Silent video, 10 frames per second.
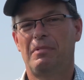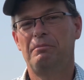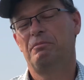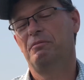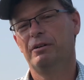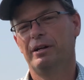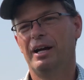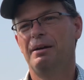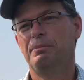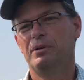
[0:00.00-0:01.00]
I'm very
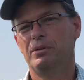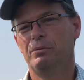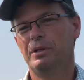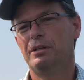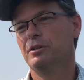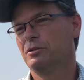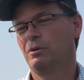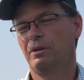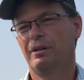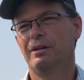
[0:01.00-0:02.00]
happy with the weed
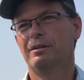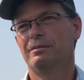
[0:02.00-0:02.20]
control in it.